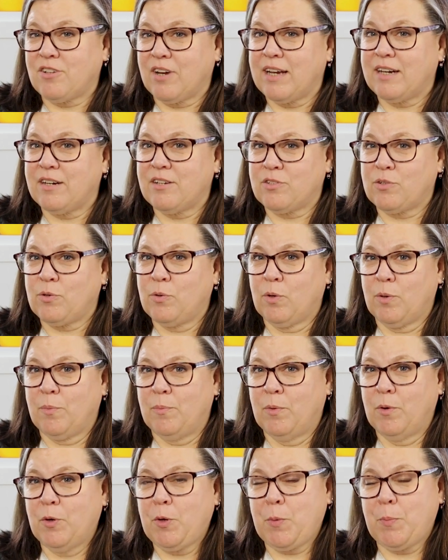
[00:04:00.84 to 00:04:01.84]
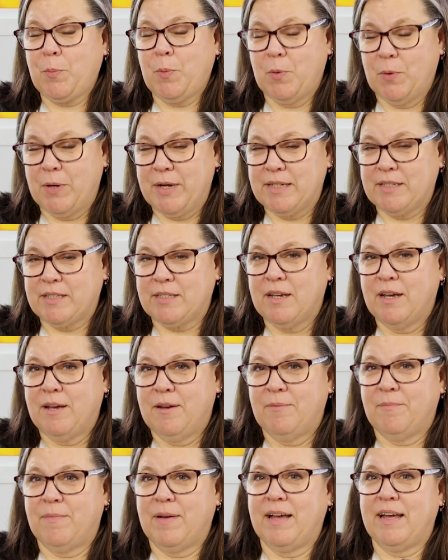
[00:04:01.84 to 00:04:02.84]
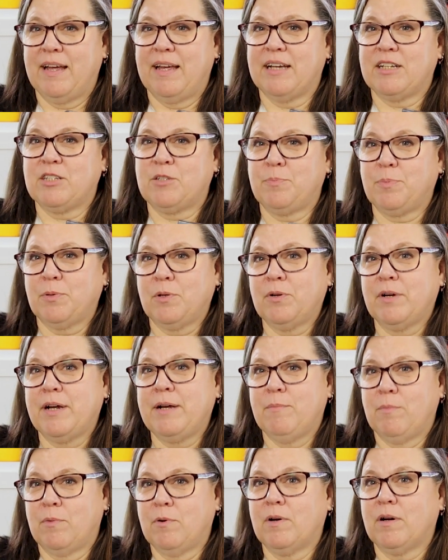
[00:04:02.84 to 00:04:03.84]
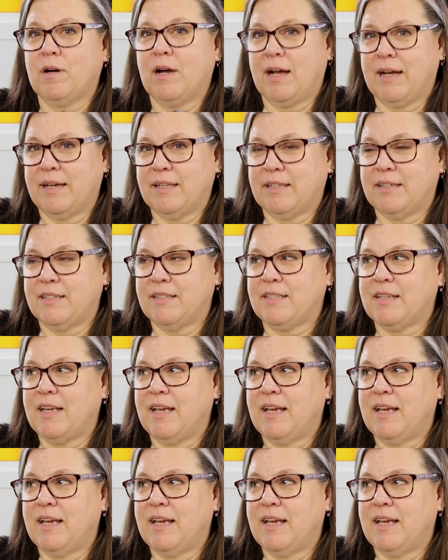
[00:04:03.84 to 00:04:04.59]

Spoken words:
trying to score more points by exploring more islands.